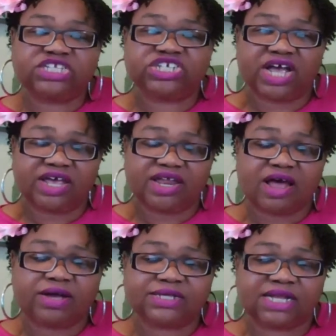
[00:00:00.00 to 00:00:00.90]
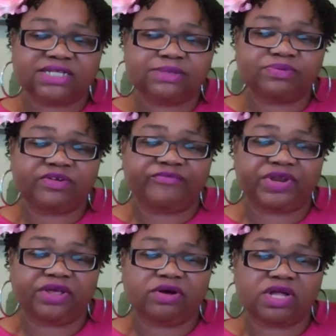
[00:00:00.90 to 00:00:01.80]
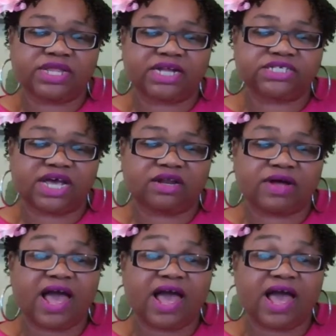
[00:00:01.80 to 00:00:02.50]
check it out because I just put a video on that channel.